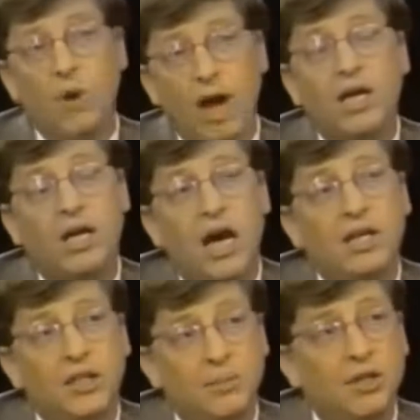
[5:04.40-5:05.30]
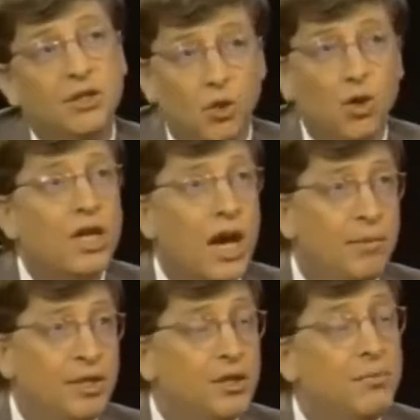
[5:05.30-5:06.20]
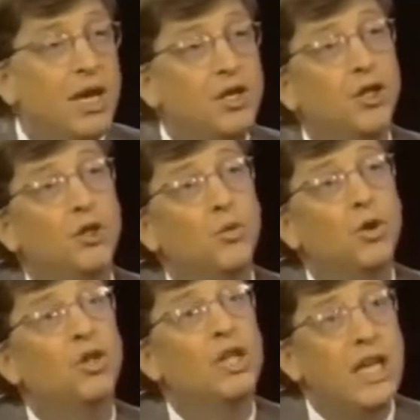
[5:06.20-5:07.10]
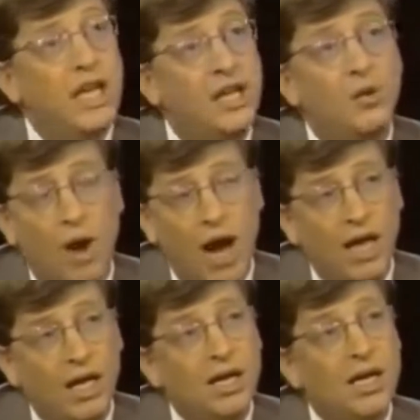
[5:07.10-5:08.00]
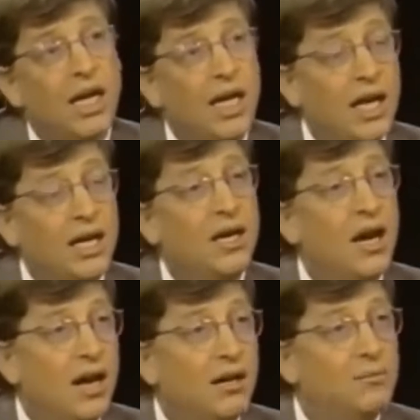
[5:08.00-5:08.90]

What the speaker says: and recognize some of the shortcomings and make sure we're leading the way in